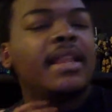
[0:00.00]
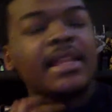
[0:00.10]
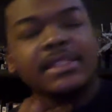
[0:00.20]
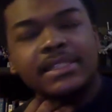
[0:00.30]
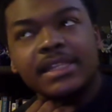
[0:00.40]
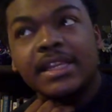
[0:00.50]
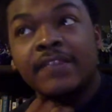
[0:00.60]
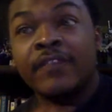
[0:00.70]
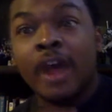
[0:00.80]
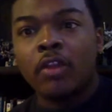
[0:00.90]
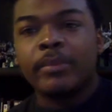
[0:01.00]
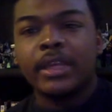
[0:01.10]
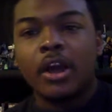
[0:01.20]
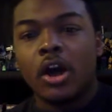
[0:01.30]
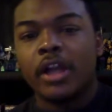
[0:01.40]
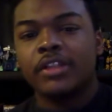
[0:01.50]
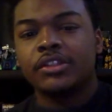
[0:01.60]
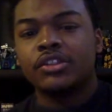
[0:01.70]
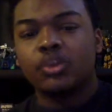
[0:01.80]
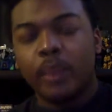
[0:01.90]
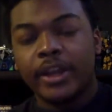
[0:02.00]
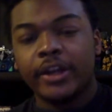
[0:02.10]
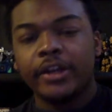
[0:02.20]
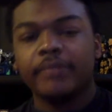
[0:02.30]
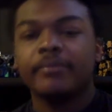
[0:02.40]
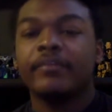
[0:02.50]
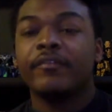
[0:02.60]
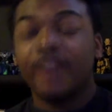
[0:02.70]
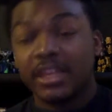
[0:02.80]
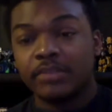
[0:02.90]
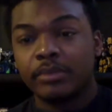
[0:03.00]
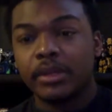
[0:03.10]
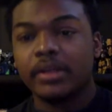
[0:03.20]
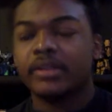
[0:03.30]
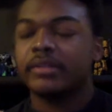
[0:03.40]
Let's see, follow me on Twitter, Facebook,